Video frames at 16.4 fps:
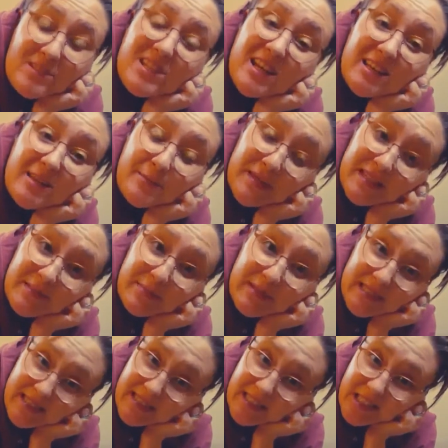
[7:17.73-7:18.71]
not the best
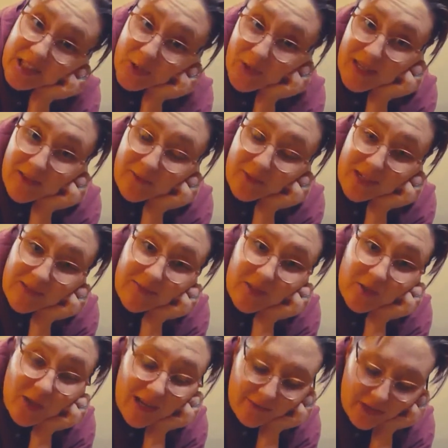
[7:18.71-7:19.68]
place to do it in front of a
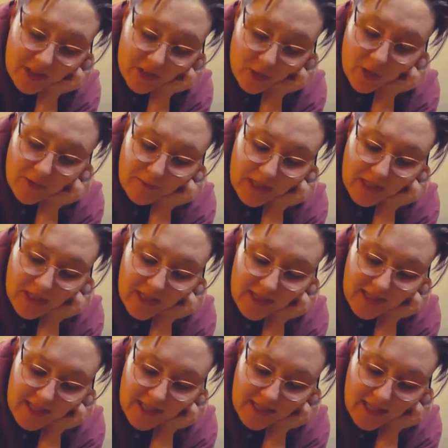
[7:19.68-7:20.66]
drafty door
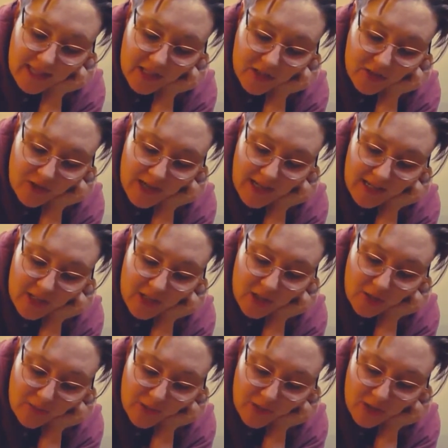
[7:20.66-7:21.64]
because it gets dried
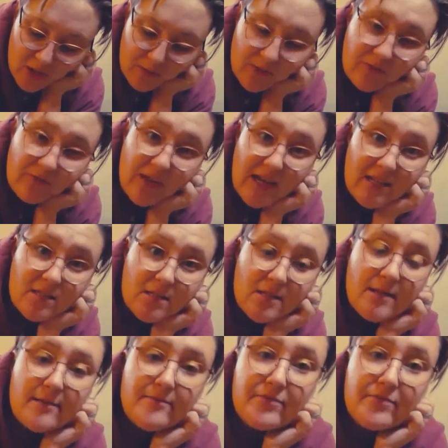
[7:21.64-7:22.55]
super fast.